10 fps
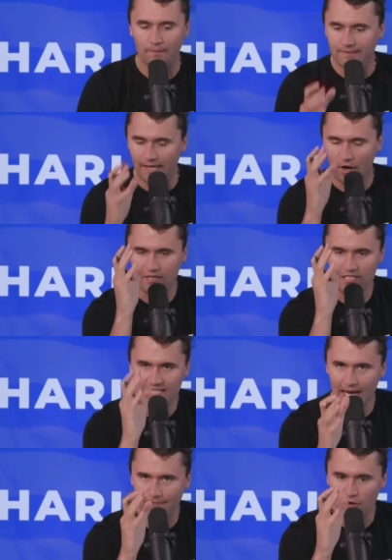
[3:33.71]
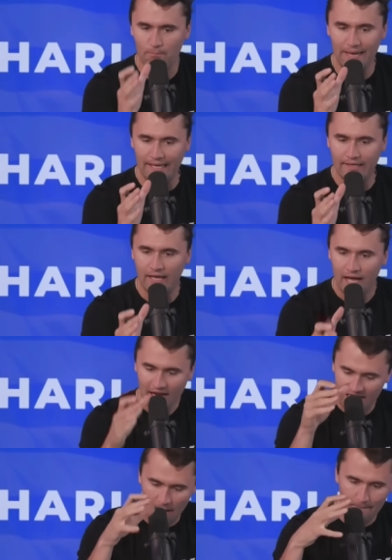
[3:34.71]
But there has never been
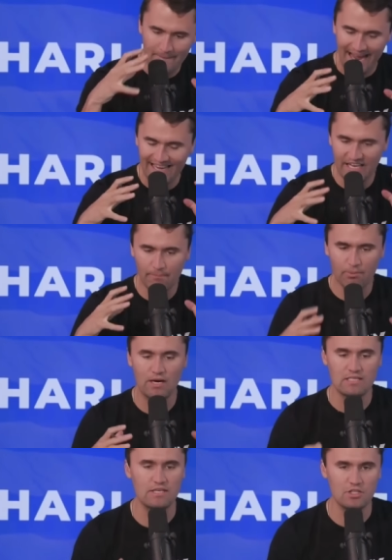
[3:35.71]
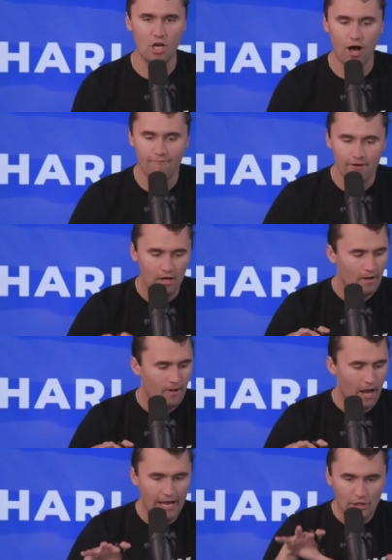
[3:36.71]
a commanding presence of
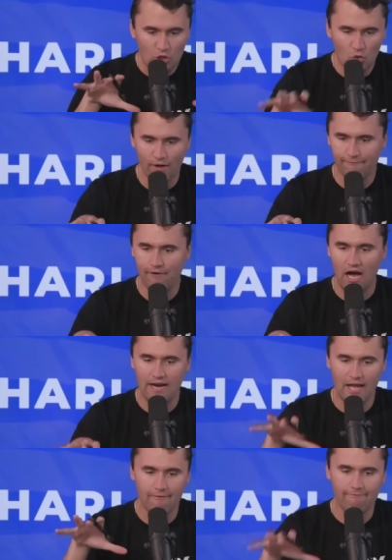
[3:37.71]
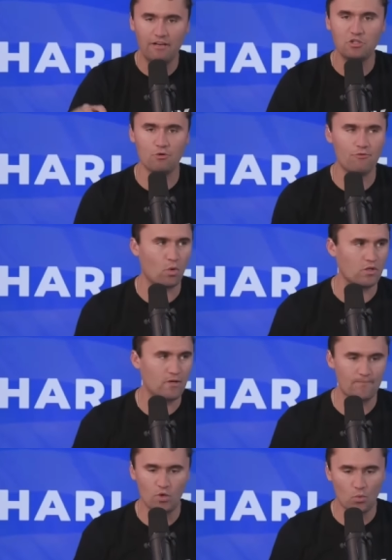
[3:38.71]
a unified Avenger
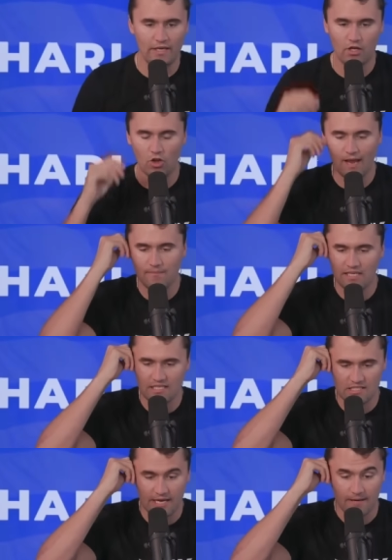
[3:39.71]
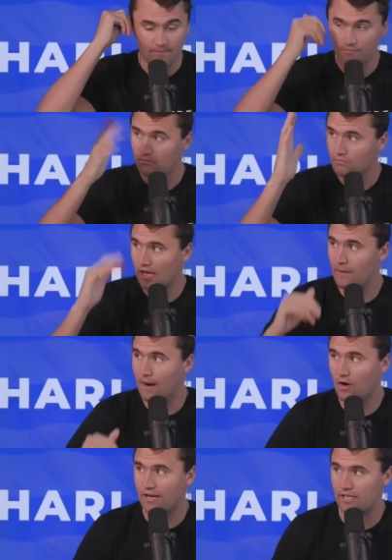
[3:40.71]
force to reclaim D.C., in
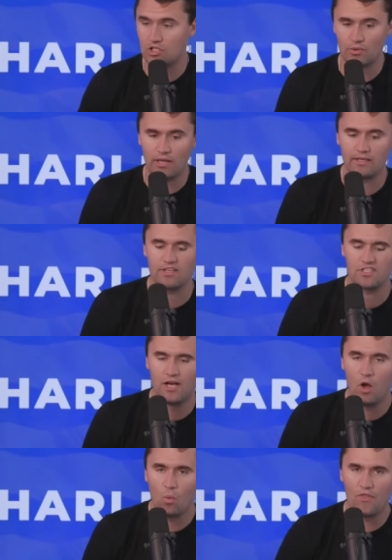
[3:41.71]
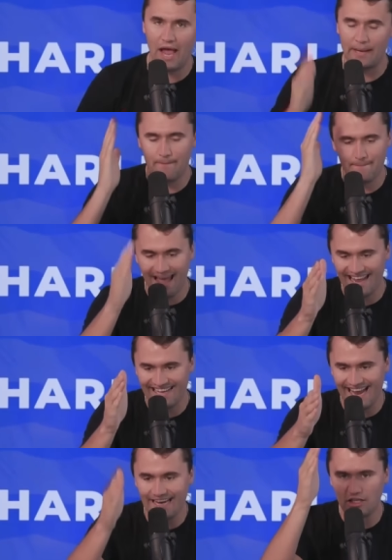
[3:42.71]
American history like this, with a
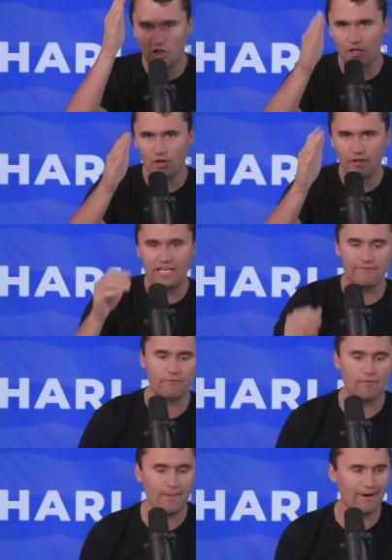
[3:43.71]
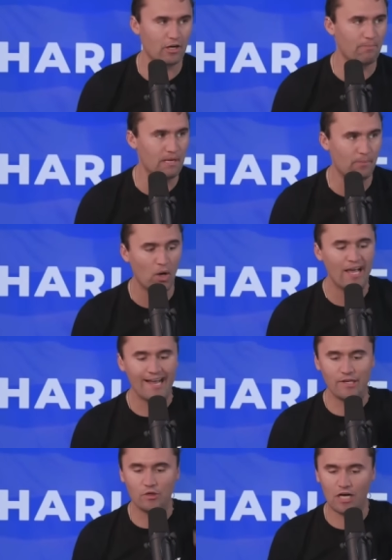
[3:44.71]
mandate clearly given from the American people,
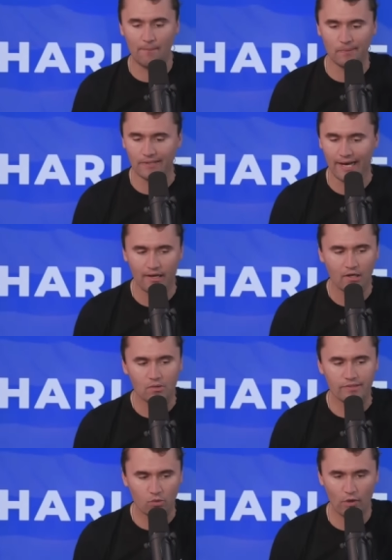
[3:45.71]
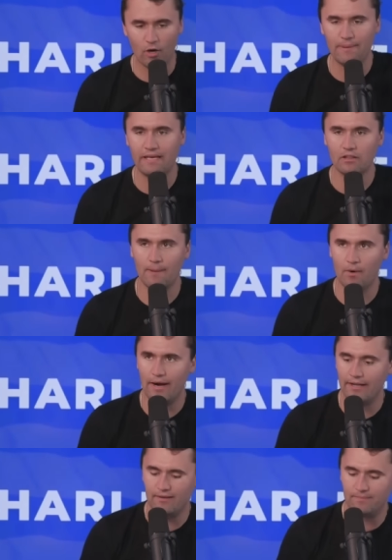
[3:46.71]
and you couple that with Twitter being
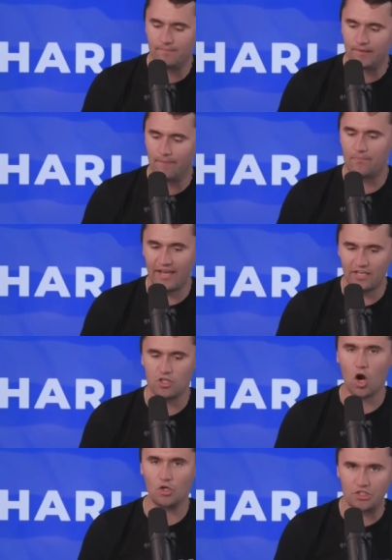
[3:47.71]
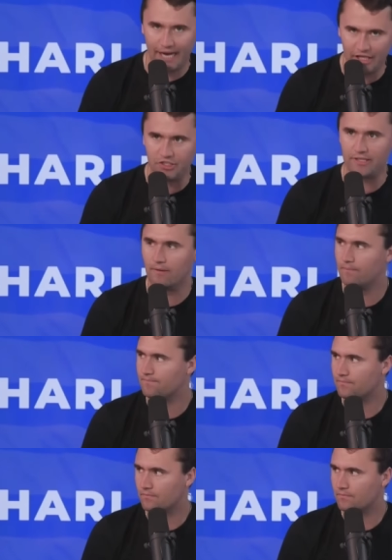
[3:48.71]
liberated, things are changing.